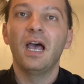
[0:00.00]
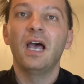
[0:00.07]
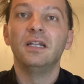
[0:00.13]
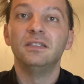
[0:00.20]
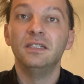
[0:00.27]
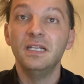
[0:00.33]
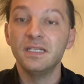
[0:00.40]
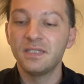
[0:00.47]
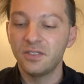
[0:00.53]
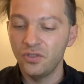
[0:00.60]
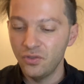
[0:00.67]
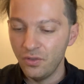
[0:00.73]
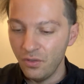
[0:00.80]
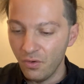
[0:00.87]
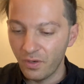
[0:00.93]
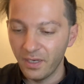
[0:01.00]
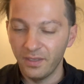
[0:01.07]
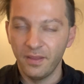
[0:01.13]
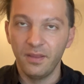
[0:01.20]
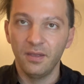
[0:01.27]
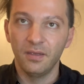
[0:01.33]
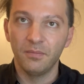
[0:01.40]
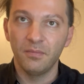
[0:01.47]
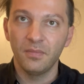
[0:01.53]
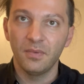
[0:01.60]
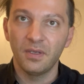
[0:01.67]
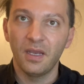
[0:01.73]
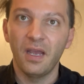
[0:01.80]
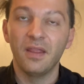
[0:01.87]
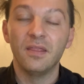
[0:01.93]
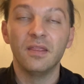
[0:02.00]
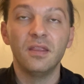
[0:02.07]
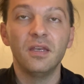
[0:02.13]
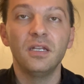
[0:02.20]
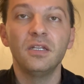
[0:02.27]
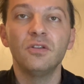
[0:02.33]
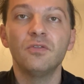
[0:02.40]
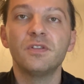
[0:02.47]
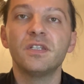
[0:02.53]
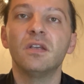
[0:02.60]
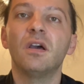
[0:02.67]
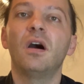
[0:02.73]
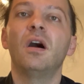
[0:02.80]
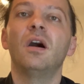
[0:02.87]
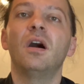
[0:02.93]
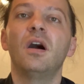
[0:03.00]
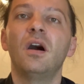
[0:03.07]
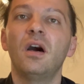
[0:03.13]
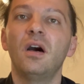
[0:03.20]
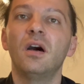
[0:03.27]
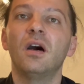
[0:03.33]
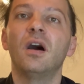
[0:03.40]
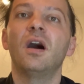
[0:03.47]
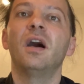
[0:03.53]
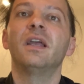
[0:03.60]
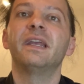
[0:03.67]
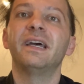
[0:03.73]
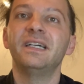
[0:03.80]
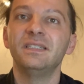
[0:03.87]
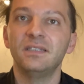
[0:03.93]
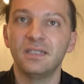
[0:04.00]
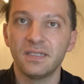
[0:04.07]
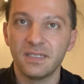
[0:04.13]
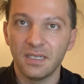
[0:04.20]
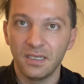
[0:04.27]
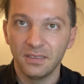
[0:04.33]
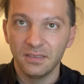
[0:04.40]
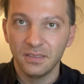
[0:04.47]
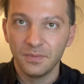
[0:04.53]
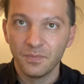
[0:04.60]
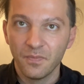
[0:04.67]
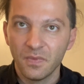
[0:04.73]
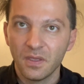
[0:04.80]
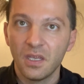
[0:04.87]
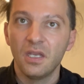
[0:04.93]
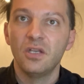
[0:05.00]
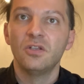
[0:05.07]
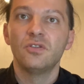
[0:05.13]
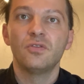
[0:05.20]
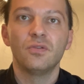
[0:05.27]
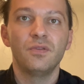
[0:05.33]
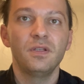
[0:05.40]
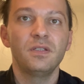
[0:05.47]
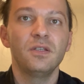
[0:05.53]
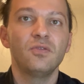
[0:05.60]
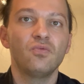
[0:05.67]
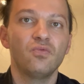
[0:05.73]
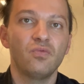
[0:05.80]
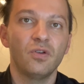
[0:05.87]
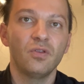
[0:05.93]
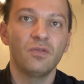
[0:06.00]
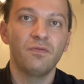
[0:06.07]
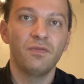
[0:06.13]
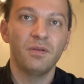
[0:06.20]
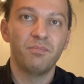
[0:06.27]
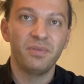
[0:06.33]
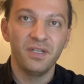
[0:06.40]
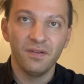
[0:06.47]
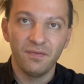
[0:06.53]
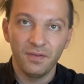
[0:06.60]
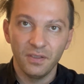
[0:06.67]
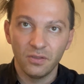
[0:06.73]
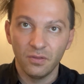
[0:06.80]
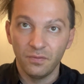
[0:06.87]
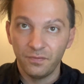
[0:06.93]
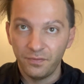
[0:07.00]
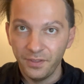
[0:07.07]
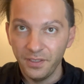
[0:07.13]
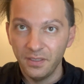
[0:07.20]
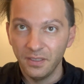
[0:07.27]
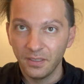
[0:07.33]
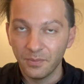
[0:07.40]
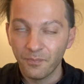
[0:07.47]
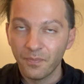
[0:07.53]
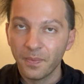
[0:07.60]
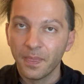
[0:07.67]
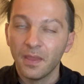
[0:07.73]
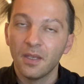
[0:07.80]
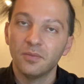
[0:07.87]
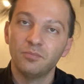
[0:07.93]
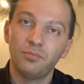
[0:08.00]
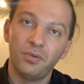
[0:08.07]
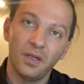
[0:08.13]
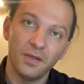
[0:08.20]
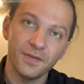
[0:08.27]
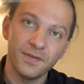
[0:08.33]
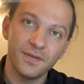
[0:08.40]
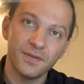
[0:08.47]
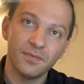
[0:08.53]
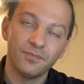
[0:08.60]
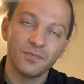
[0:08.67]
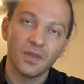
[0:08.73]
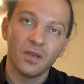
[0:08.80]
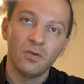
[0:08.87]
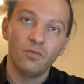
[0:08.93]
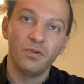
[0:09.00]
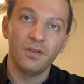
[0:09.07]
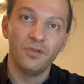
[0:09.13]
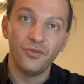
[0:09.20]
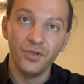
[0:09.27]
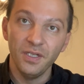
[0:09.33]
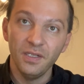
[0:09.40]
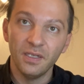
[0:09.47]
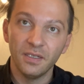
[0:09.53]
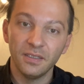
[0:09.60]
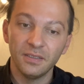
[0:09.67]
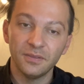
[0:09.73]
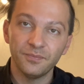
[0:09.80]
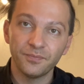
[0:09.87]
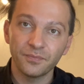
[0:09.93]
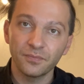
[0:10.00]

unless you look at them and then you say, aha, I understand. So this is one of the benefit of reading. Plus, with reading,